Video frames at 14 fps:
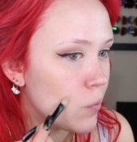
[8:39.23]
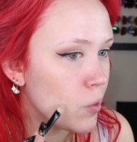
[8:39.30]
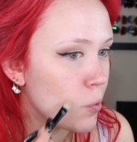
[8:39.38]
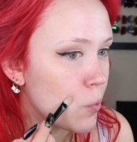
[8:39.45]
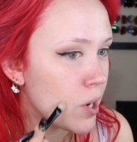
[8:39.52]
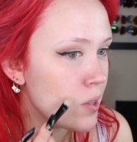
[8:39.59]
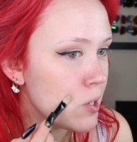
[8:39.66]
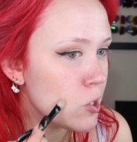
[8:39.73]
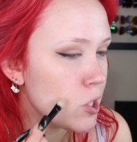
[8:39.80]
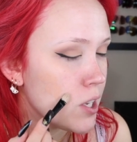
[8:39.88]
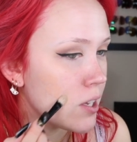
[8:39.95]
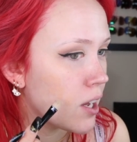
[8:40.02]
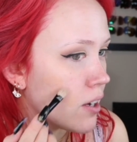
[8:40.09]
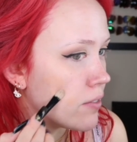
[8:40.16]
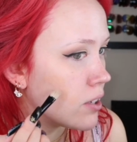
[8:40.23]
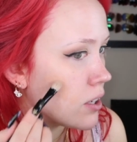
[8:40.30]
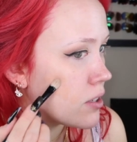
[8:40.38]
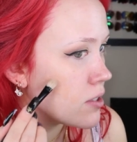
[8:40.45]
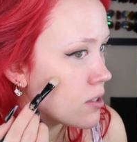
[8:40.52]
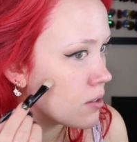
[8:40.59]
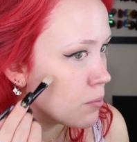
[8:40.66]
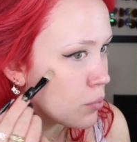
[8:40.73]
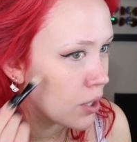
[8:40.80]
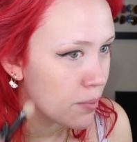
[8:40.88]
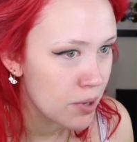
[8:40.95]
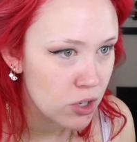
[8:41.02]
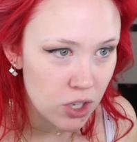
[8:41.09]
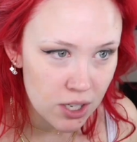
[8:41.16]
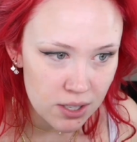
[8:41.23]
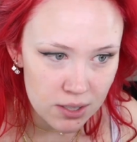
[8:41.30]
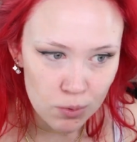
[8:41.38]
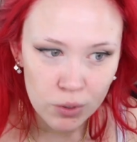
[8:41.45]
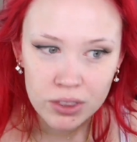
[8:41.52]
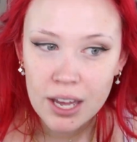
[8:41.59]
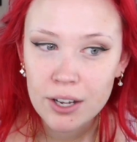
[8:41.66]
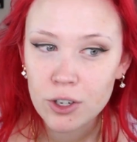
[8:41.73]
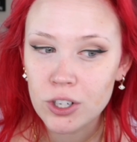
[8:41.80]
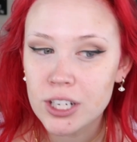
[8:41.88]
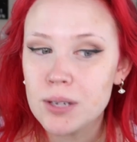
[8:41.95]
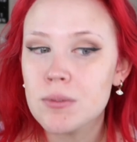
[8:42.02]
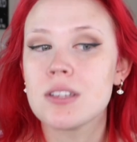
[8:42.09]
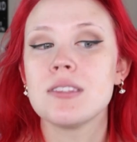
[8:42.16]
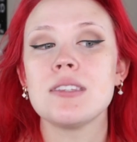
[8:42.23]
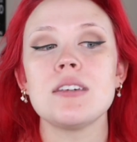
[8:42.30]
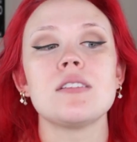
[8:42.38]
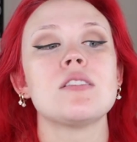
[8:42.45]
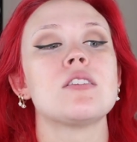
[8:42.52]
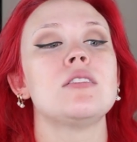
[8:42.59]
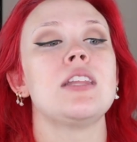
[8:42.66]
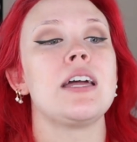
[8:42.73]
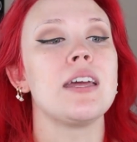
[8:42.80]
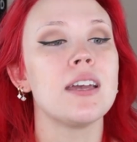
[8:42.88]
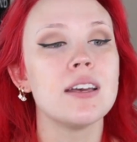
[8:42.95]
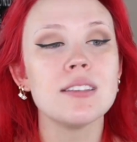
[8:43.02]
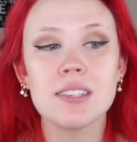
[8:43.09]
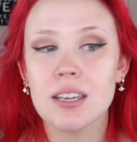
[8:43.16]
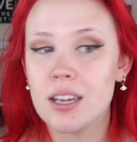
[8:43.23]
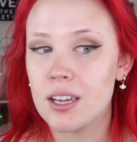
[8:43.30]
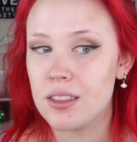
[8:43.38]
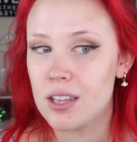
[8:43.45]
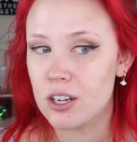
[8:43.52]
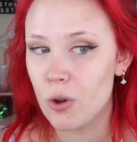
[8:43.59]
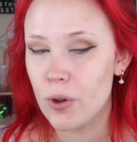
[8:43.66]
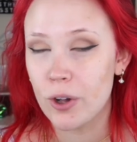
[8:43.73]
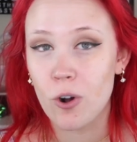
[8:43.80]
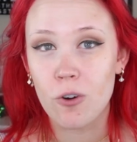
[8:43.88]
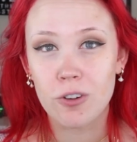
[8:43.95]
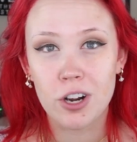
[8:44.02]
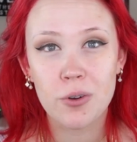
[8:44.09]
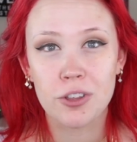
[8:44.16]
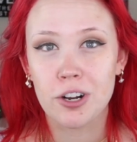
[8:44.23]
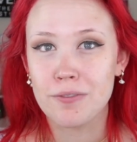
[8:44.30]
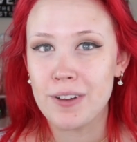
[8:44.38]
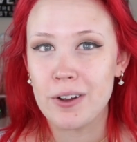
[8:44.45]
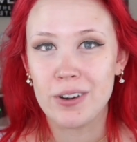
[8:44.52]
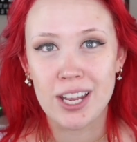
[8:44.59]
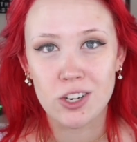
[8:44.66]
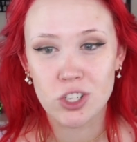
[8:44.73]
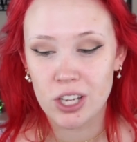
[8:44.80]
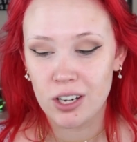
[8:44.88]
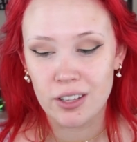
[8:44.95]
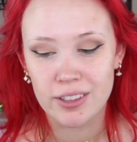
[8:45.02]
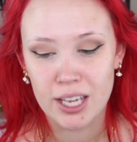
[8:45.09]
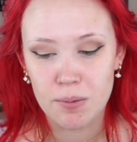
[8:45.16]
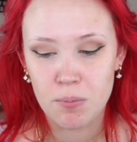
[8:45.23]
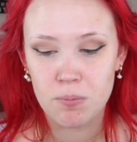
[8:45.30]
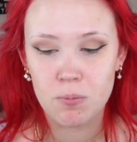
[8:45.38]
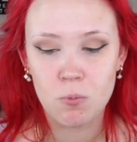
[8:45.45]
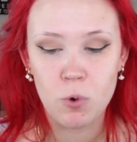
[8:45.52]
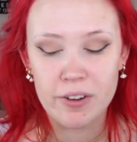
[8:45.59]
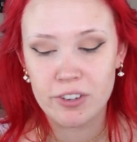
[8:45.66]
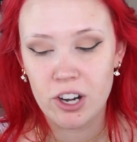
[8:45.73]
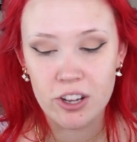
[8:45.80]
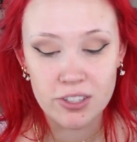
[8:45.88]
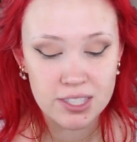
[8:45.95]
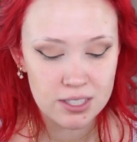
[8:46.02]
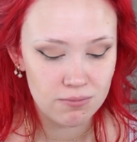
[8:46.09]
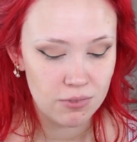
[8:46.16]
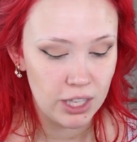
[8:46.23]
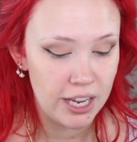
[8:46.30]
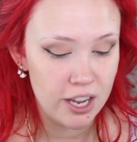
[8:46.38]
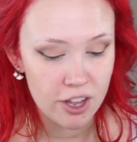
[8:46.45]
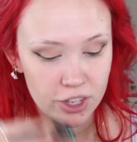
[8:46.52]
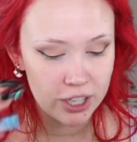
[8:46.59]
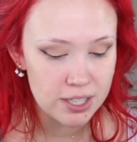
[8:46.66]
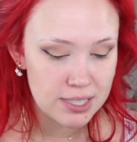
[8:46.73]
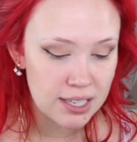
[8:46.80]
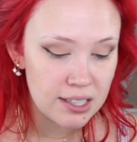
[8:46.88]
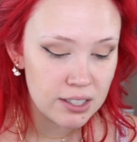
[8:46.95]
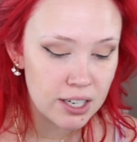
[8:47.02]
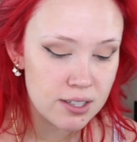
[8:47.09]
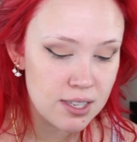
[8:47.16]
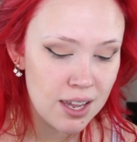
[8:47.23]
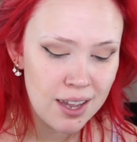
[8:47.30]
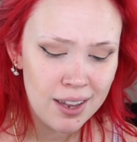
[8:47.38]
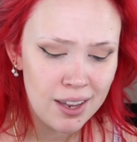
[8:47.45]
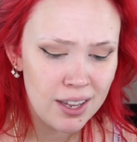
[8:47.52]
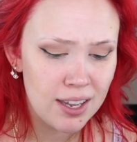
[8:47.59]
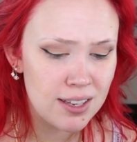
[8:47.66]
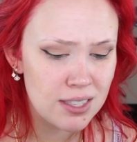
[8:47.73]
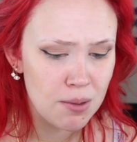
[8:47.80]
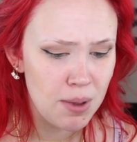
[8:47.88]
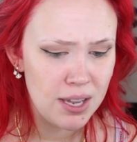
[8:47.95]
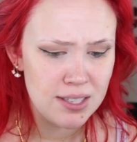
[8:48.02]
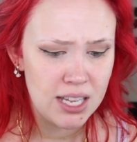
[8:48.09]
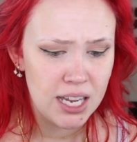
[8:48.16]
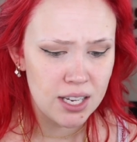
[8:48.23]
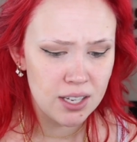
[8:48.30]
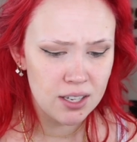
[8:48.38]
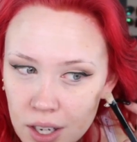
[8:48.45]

The way that she covers blemishes with that cream concealer, letting it sit and then going over it with her foundation and like whatever else, like other concealers, is amazing.